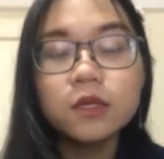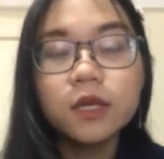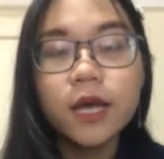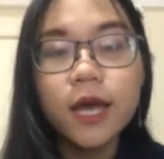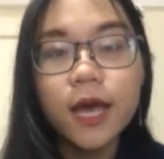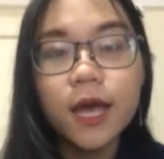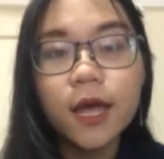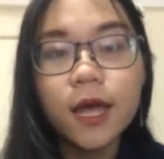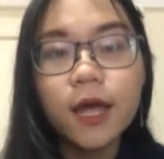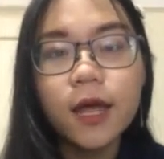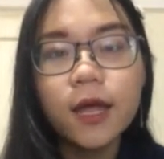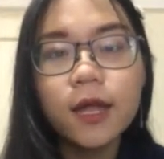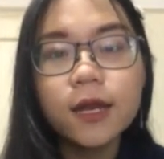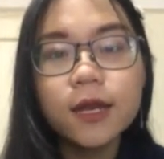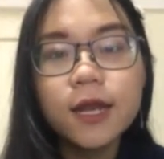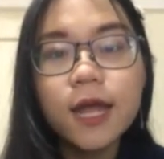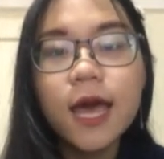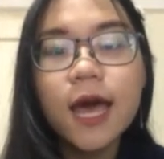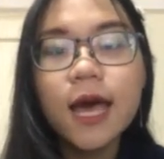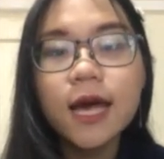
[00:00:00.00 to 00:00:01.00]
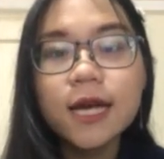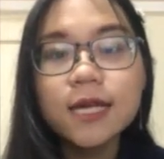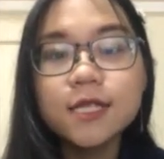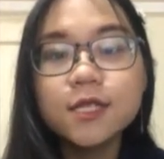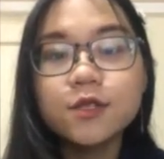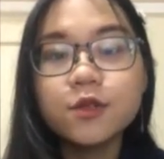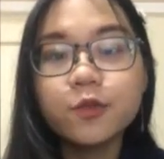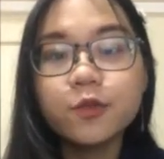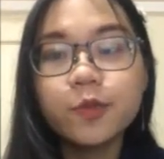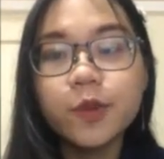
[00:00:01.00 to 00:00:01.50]
And there has
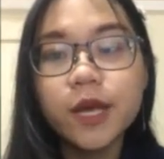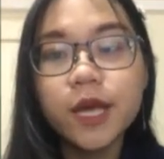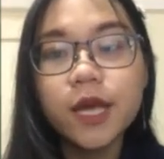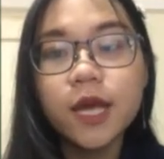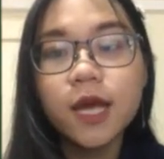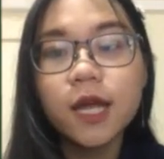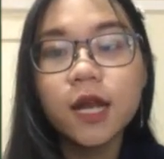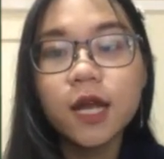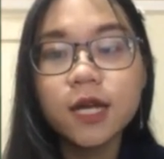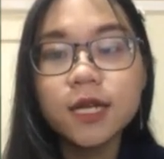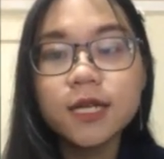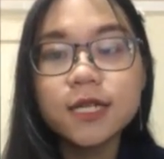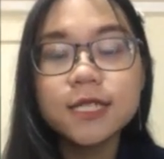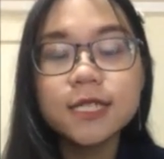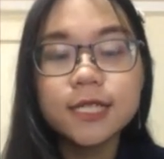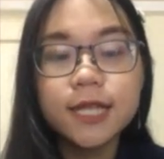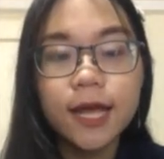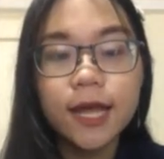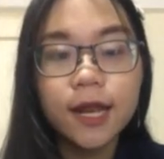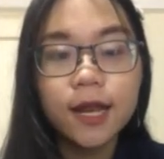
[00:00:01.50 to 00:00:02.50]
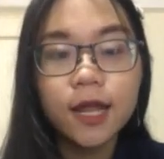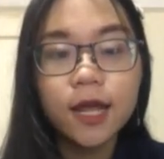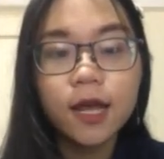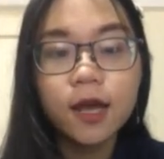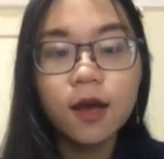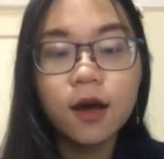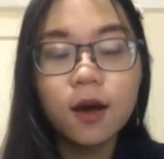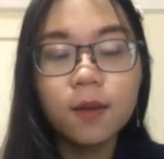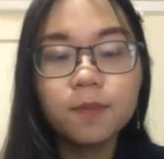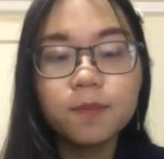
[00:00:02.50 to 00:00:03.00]
to be an understanding
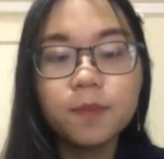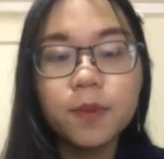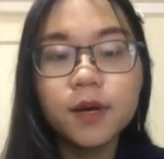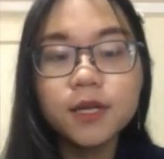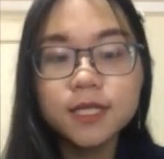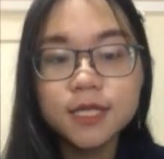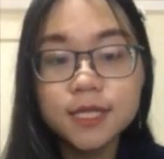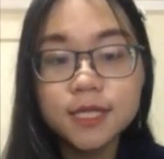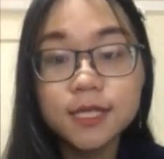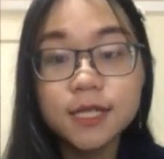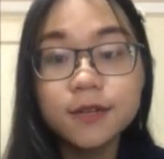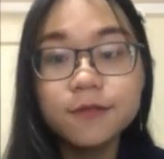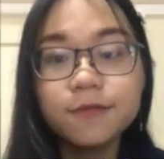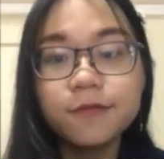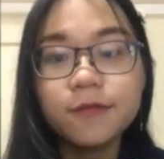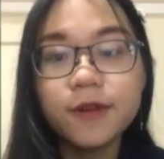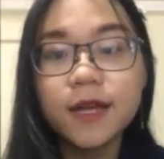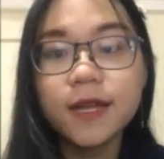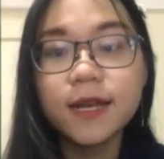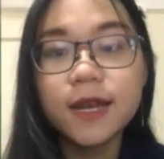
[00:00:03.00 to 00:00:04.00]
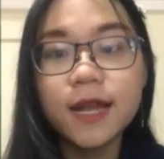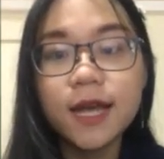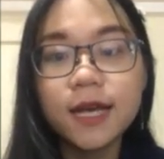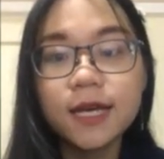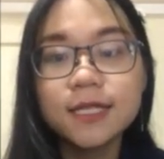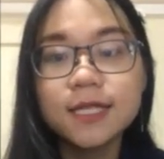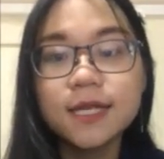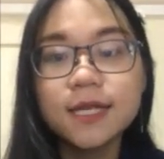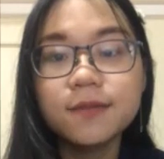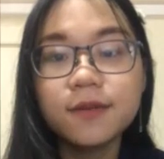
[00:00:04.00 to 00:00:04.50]
of positive and
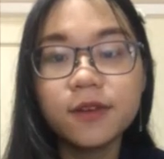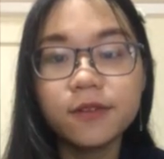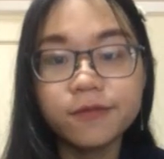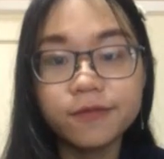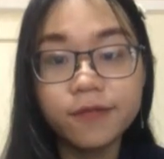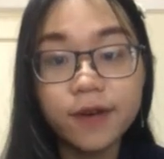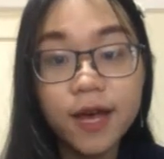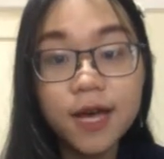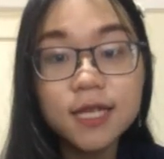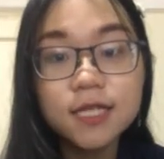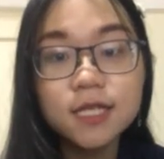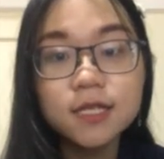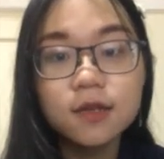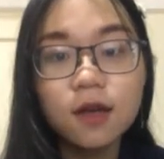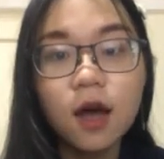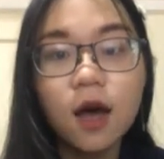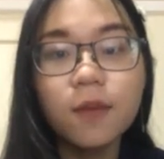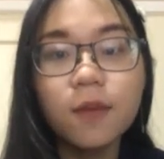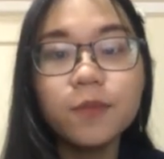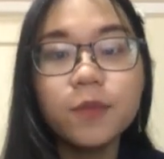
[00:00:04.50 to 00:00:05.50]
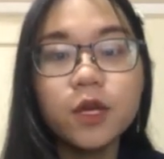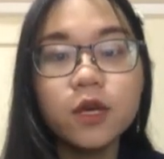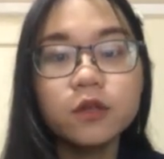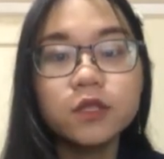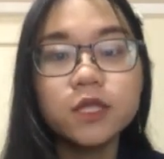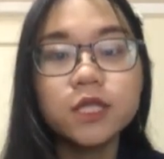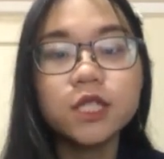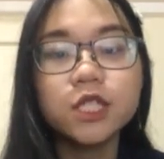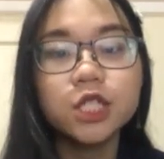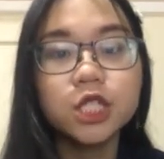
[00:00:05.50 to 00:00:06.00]
negative effects of
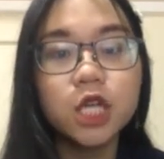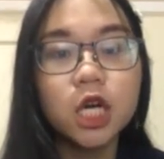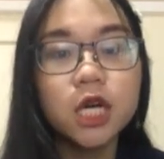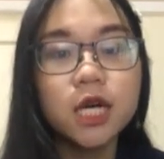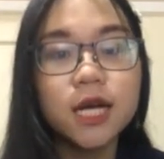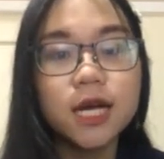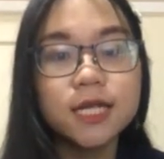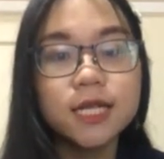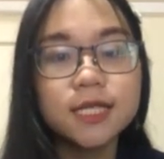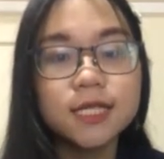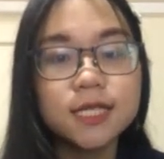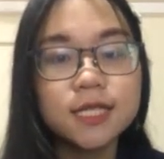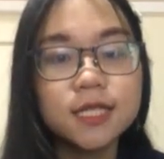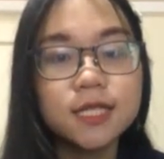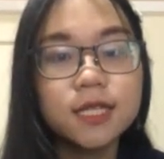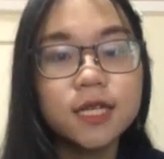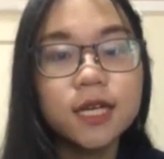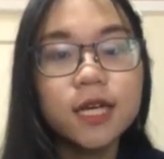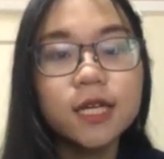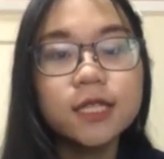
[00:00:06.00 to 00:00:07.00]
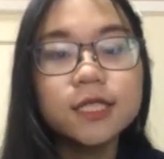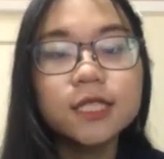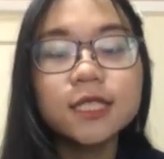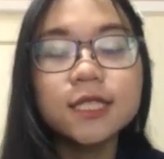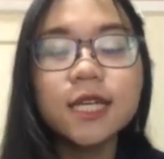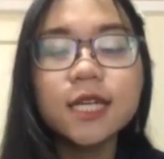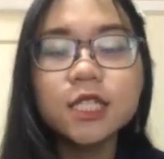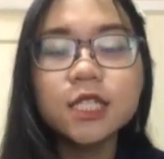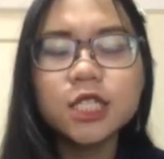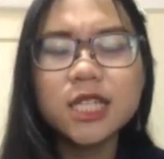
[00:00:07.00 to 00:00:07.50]
using shortcuts,
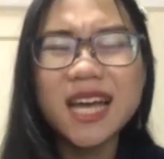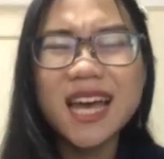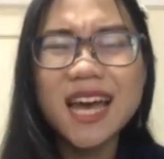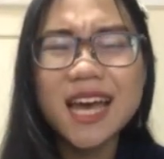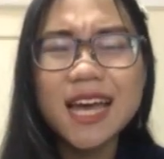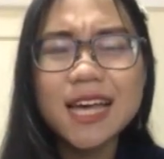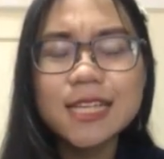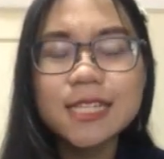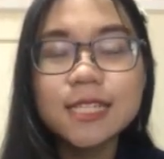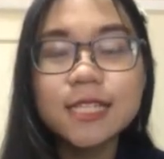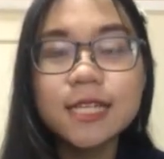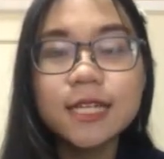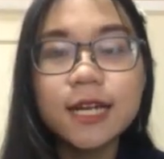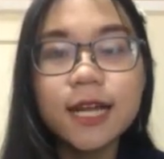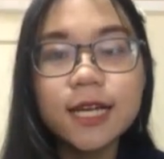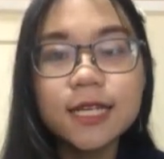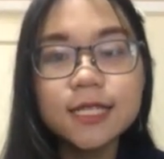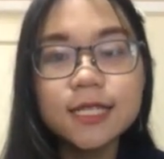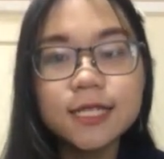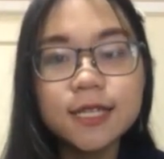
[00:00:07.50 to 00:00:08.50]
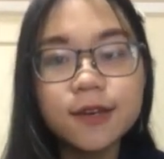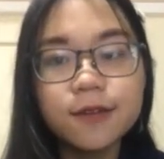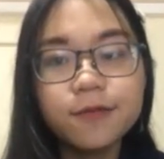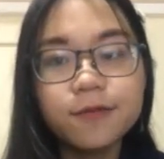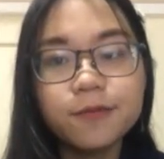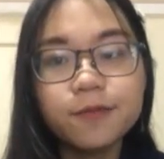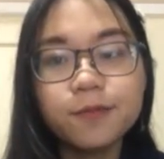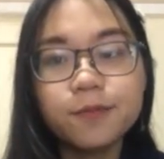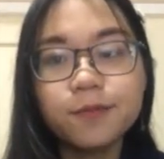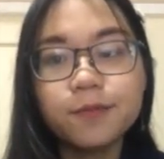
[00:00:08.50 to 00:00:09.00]
such as selective
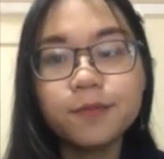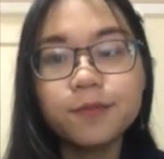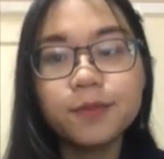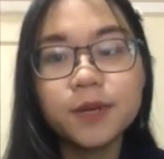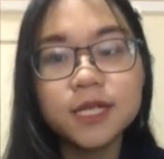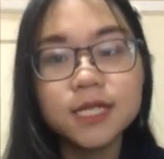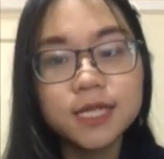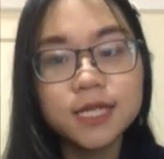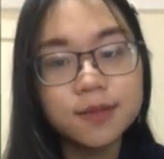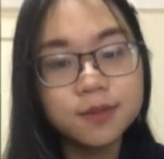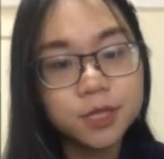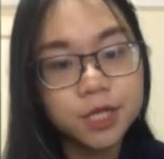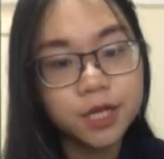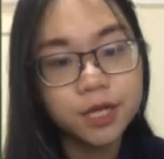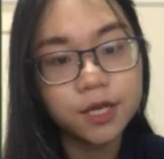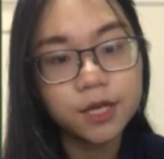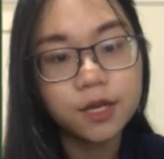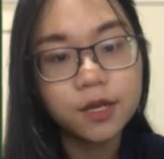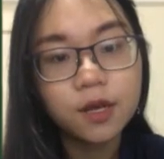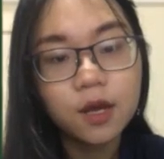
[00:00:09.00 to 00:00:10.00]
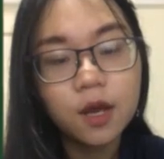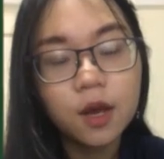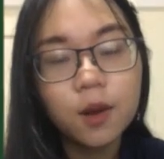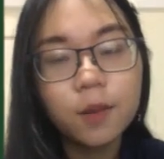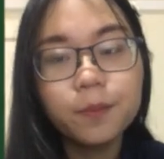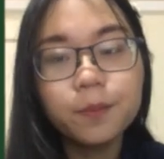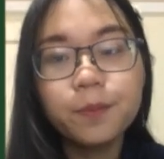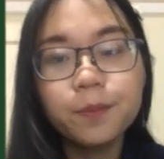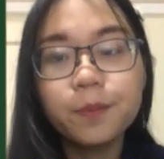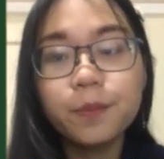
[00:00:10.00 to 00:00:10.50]
perception,
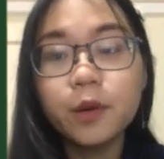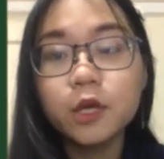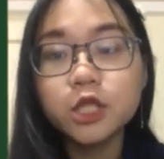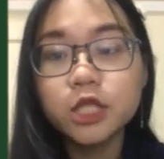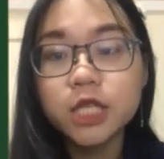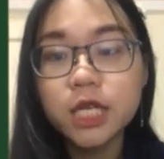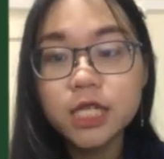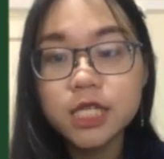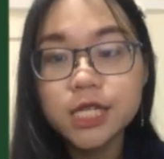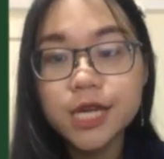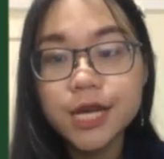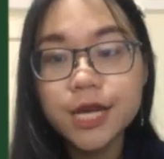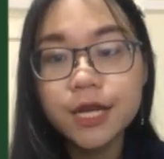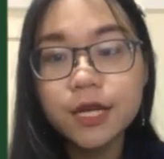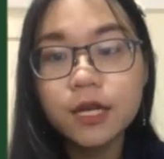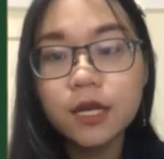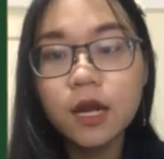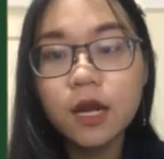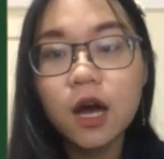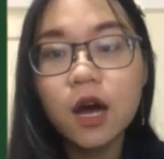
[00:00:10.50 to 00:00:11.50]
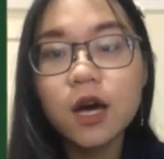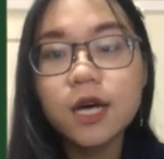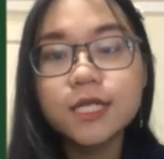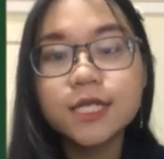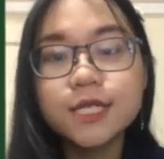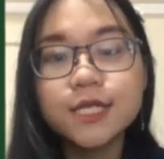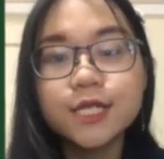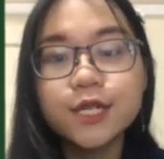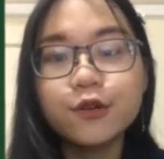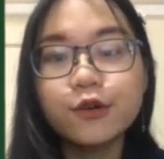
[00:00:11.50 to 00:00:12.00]
projection, or
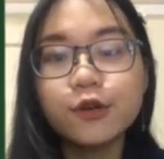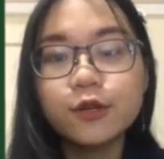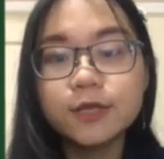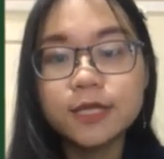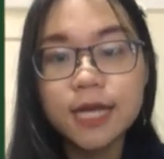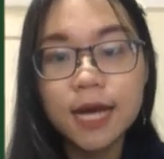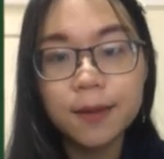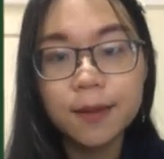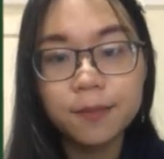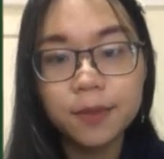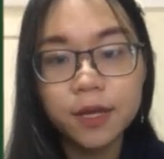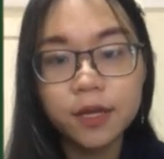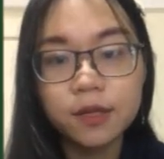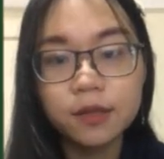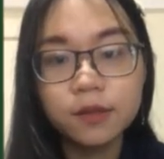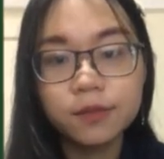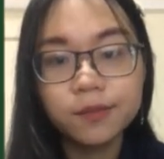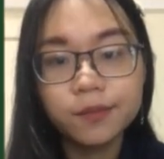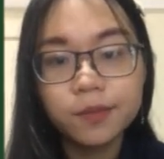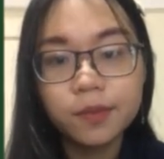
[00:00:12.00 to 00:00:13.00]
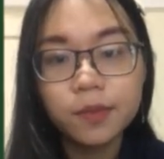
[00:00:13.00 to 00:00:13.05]
stereotyping.